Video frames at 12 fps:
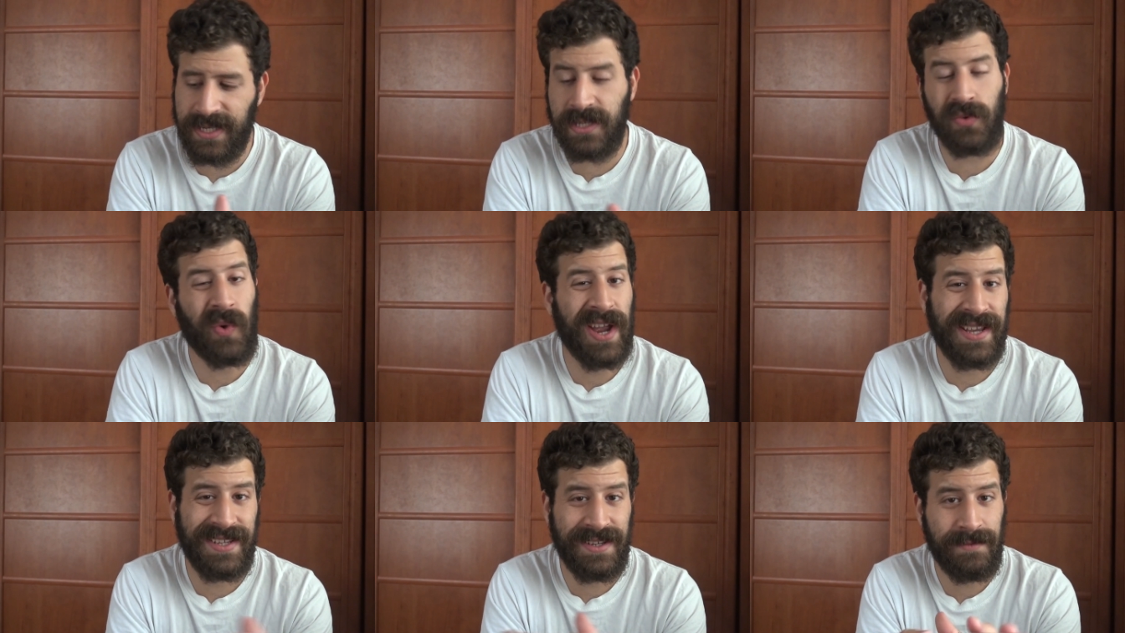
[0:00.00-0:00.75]
This is why
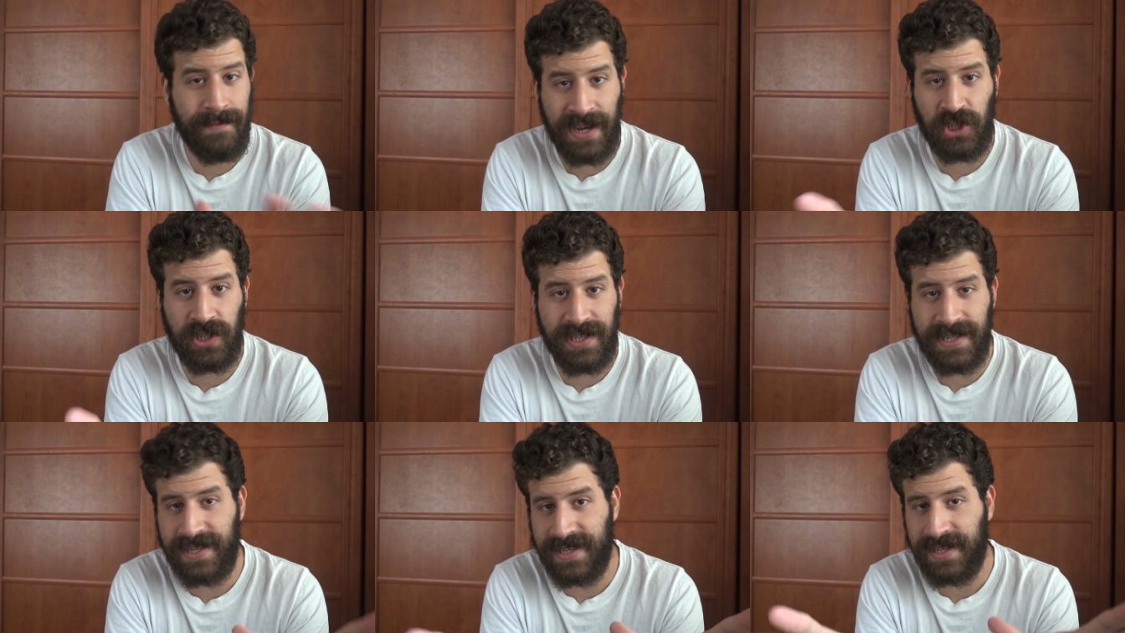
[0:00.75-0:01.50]
I didn't mention
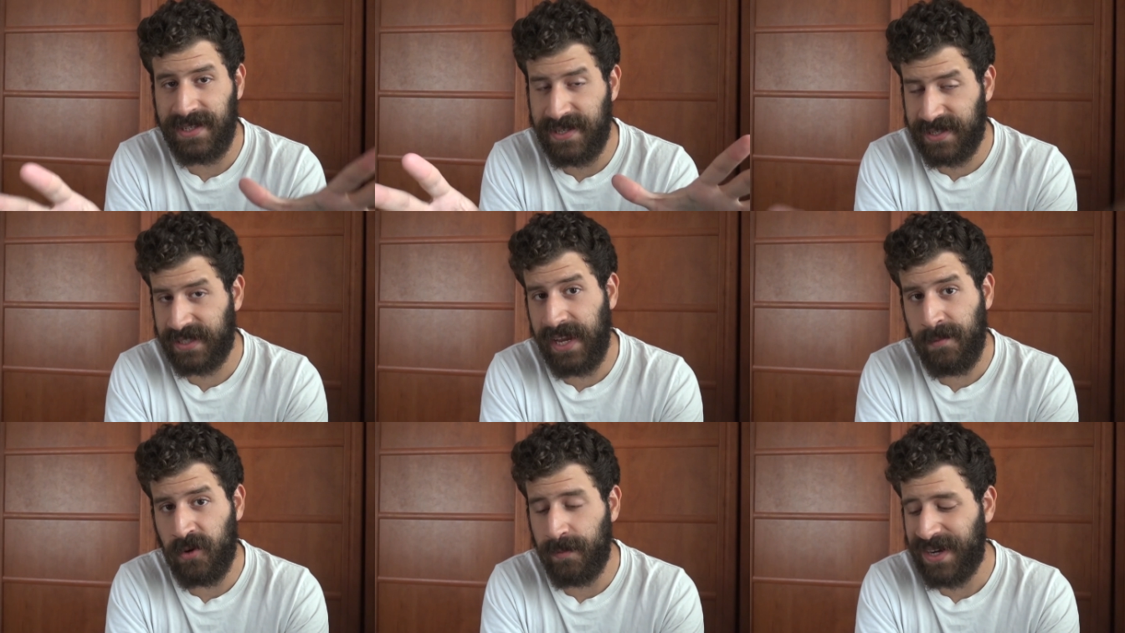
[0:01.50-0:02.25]
this as a
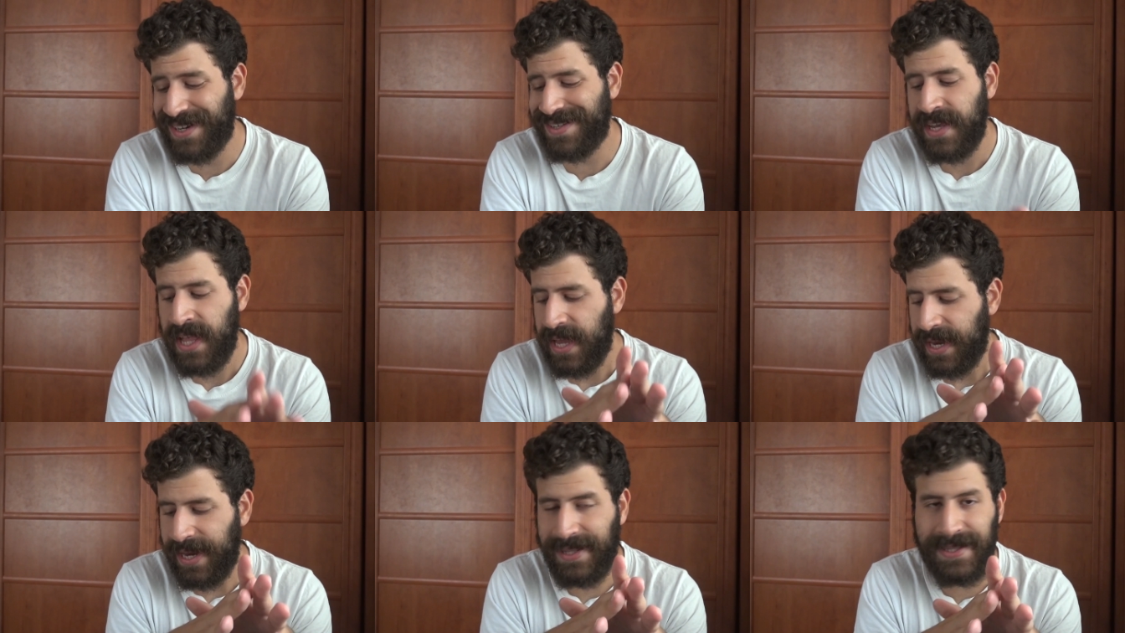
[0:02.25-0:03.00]
disclaimer because
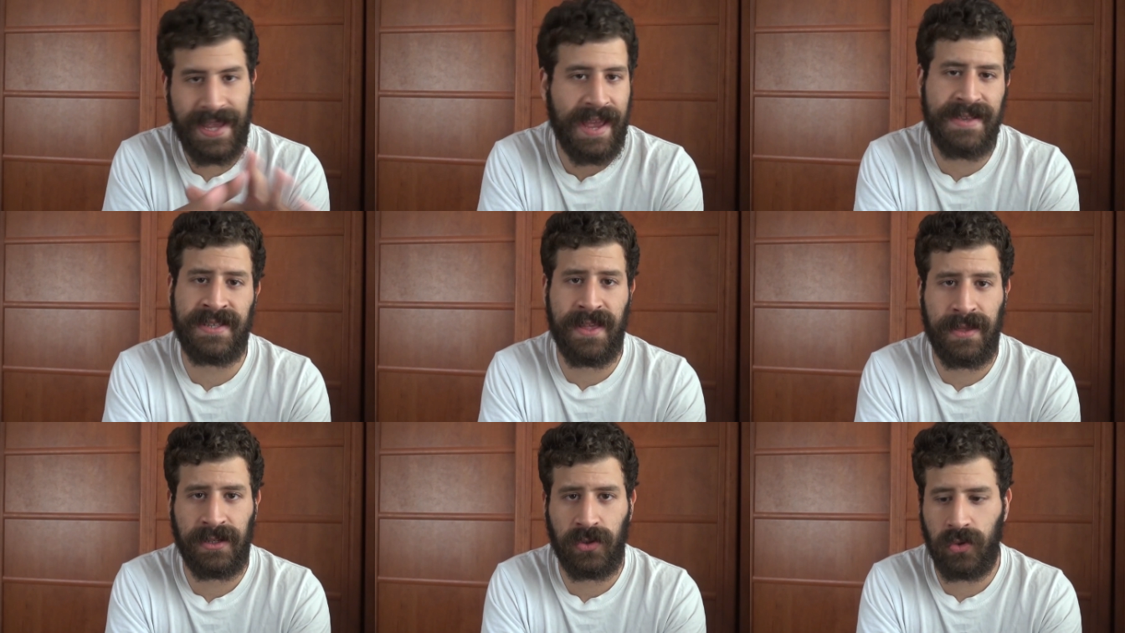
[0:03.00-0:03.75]
it has
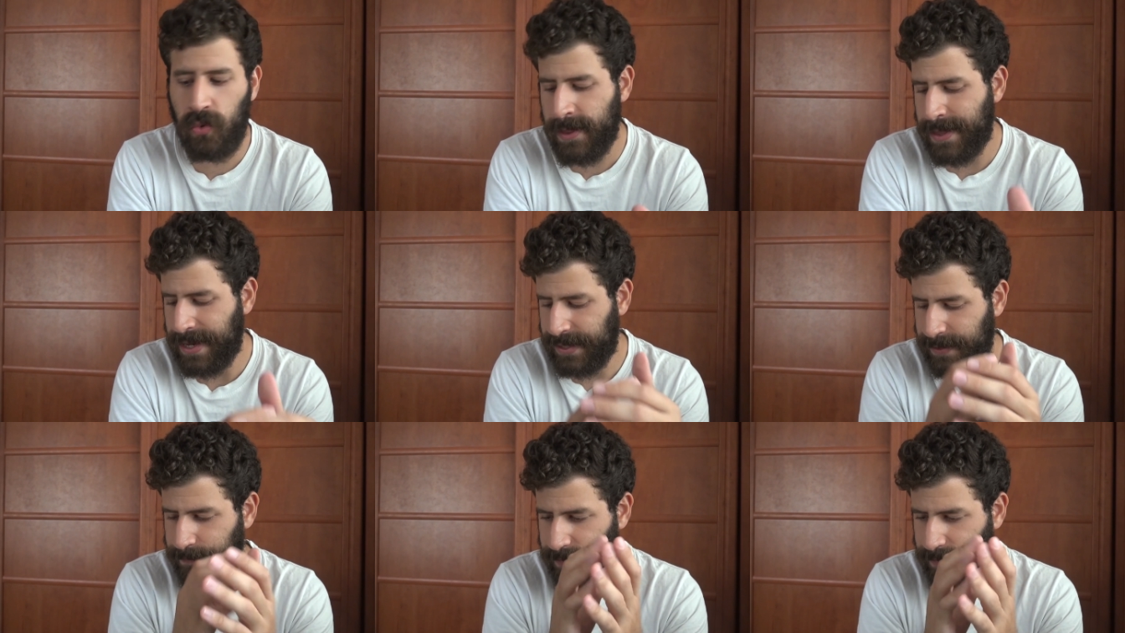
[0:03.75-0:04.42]
nothing to do with that.